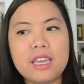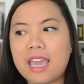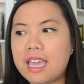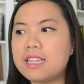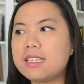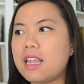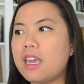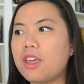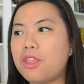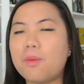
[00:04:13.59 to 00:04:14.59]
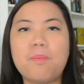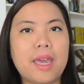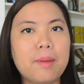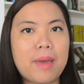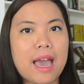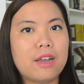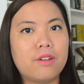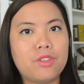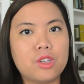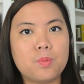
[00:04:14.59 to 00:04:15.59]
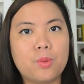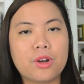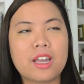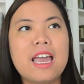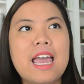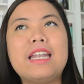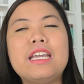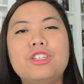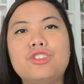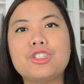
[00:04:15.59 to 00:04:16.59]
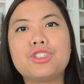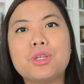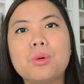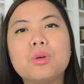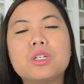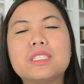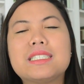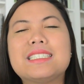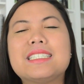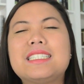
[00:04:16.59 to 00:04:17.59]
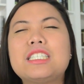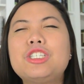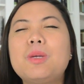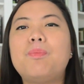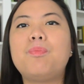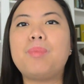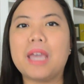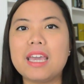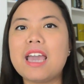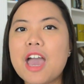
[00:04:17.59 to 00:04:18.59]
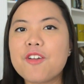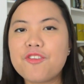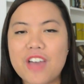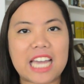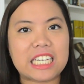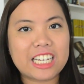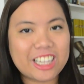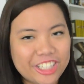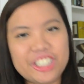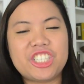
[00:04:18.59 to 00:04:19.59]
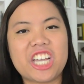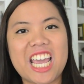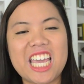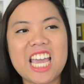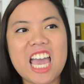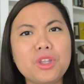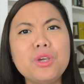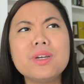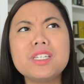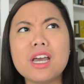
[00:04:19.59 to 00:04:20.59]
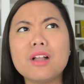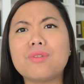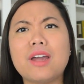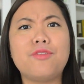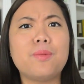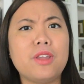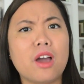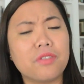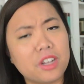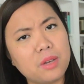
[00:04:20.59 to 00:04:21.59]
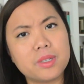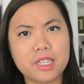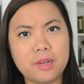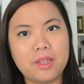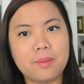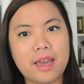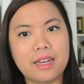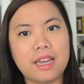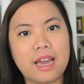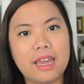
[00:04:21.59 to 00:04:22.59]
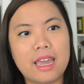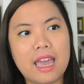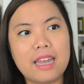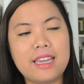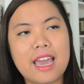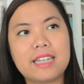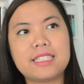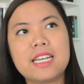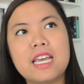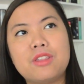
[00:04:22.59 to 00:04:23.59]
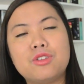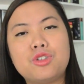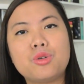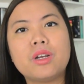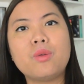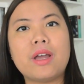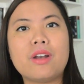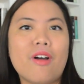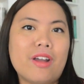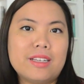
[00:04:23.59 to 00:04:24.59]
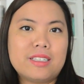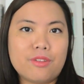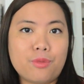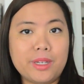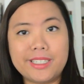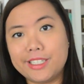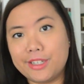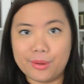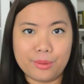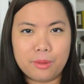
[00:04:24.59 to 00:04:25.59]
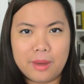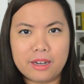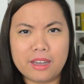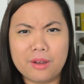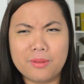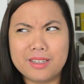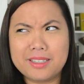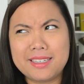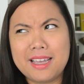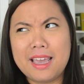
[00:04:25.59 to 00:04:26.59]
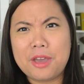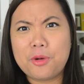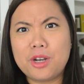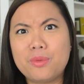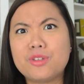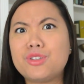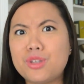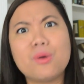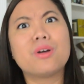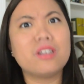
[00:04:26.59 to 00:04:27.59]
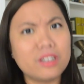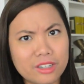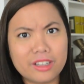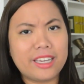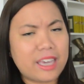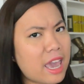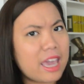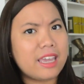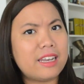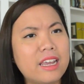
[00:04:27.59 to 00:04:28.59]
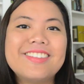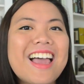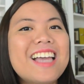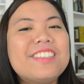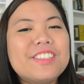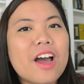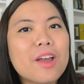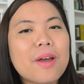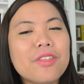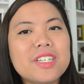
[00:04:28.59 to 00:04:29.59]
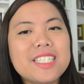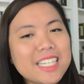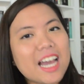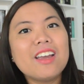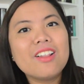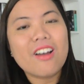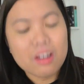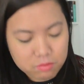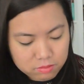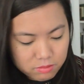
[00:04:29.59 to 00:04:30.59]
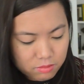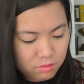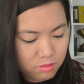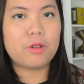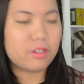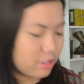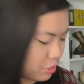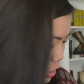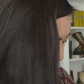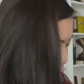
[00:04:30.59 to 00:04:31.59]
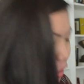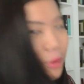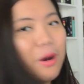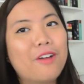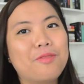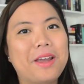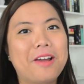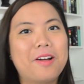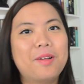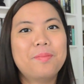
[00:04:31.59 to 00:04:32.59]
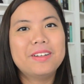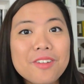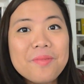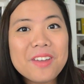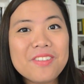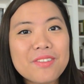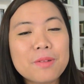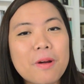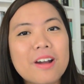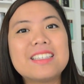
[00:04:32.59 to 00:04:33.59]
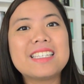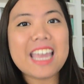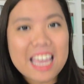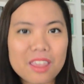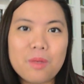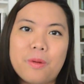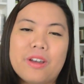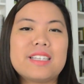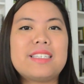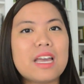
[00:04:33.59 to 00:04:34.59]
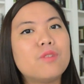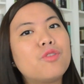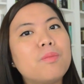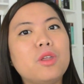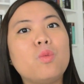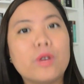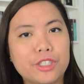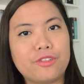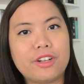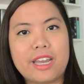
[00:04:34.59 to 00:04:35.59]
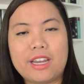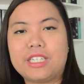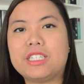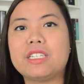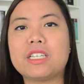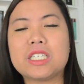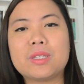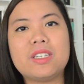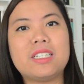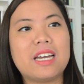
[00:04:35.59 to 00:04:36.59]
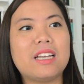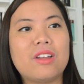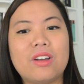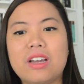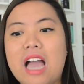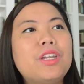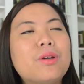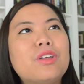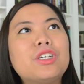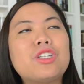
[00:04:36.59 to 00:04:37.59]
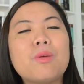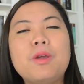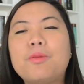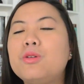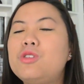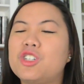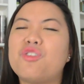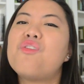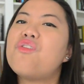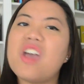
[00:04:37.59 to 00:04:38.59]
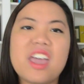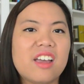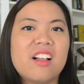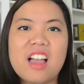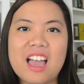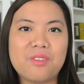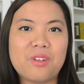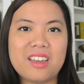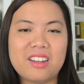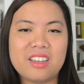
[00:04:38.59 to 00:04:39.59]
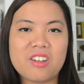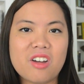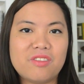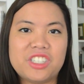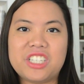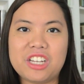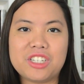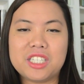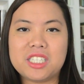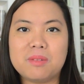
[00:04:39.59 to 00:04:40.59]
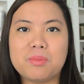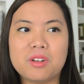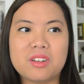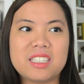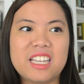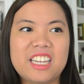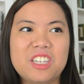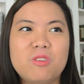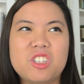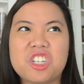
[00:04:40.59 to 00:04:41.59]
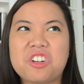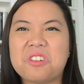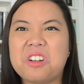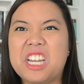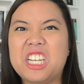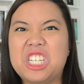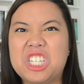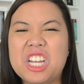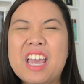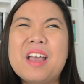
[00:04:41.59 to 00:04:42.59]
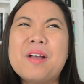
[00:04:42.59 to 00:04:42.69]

Cain is like the big bad of this book, and he's just such a big, fat cliche. You could tell right from the off that he was gonna be the bad guy, and yet the story went on as if we didn't know who the bad guy was, when it was so clearly Cain. Let's talk about the dialogue. Bracelet just flew off my arm. One of my favorite parts in the book, aside from the wonderful characters, is also the dialogue. You know, there's some people who just fail at writing conversations in books. Like, you just cringe.